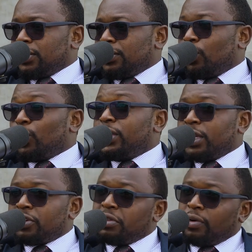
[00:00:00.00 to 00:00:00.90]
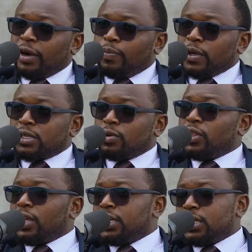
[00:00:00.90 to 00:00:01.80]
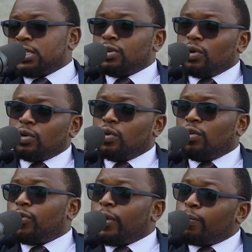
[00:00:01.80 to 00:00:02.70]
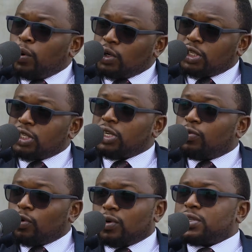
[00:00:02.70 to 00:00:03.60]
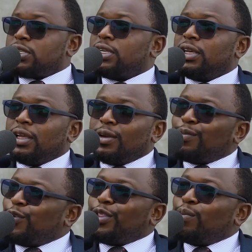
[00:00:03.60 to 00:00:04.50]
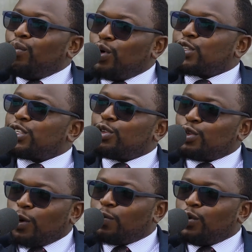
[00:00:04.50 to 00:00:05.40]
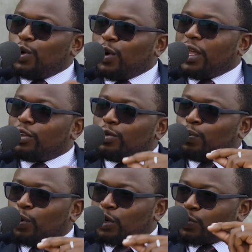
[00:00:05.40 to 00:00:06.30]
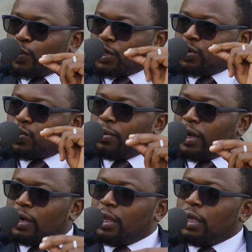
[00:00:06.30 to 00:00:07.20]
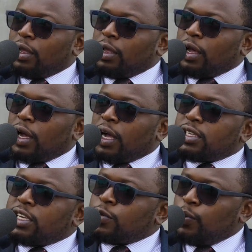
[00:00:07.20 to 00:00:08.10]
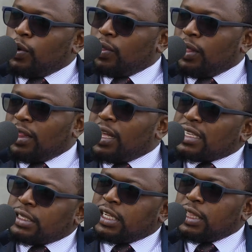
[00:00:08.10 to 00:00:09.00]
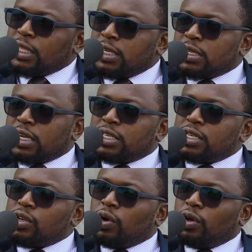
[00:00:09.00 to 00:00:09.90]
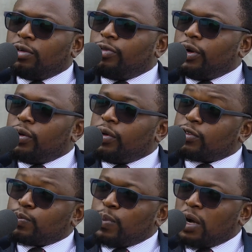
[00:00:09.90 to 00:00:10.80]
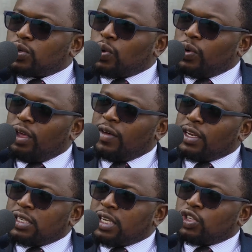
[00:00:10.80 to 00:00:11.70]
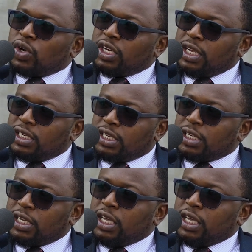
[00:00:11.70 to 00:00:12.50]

or date the right person. When you're dating, don't go for a posh, of course, for the most top dollar posh woman. Search beyond that. There are certain things that your girlfriend or your spouse or whoever it is that you are dating